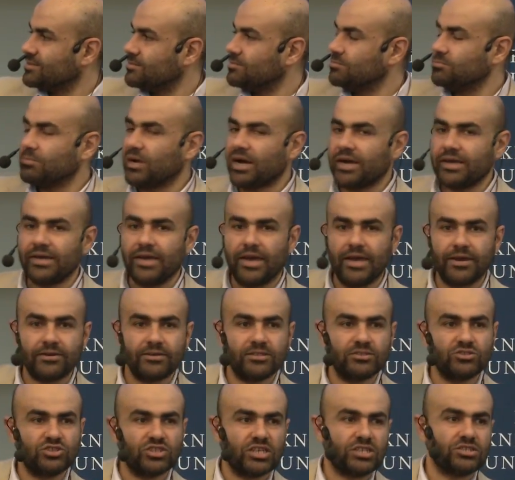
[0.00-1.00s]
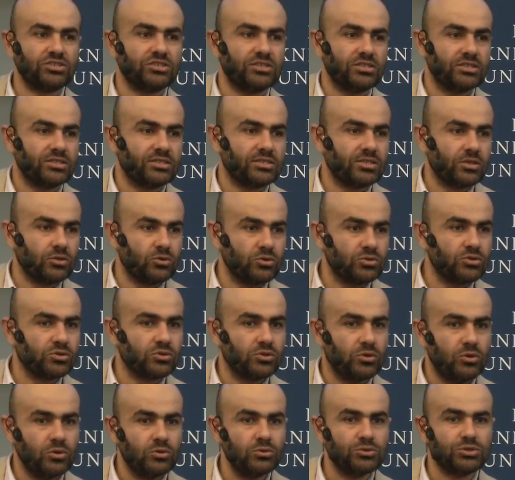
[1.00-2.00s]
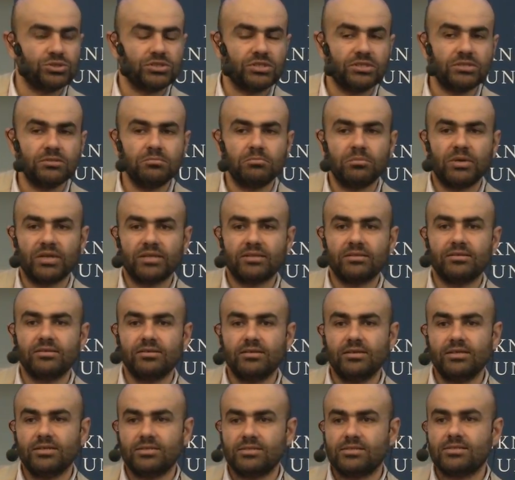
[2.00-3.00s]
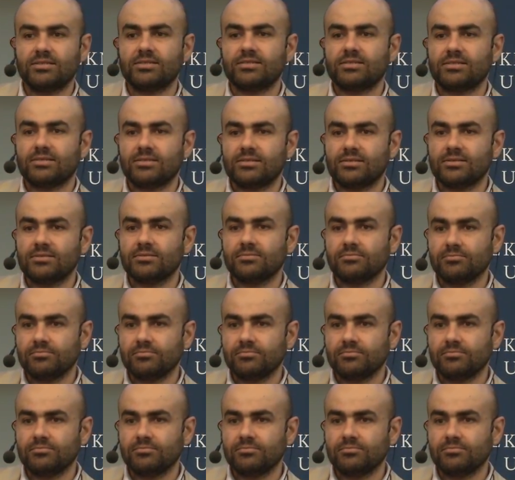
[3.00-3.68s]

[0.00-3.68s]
By air injection. It's a good solution, but it's